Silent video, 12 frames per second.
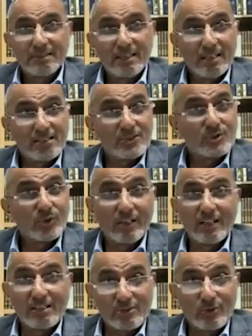it's Sunan
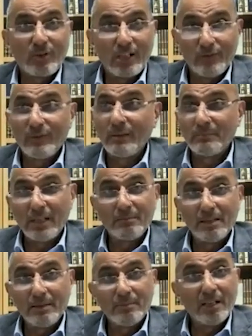al-Sughra of
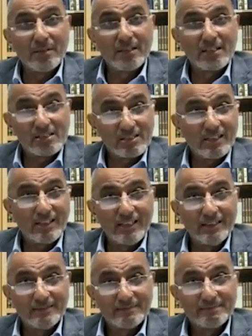Imam An-Nasa'i,
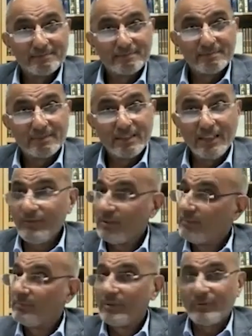
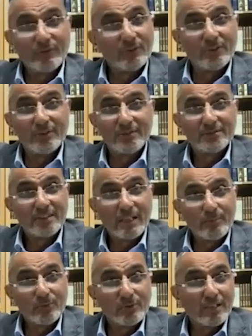even before
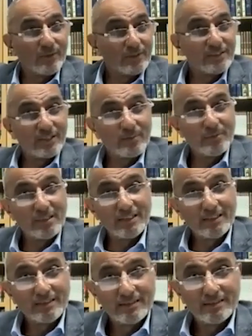Abu Dawud and Tirmidhi.
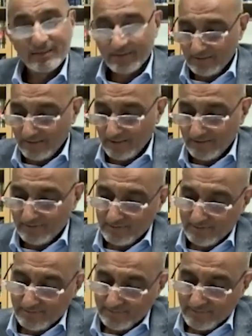Yeah,
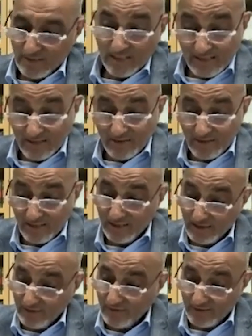his
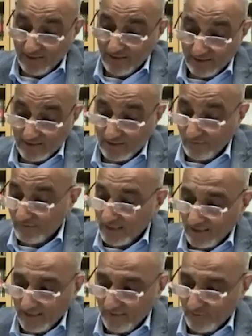critique of hadith is of
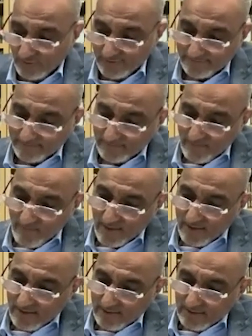that level.
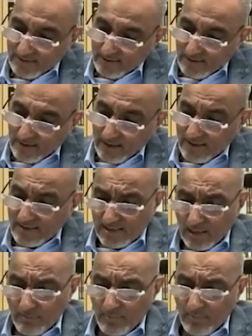Some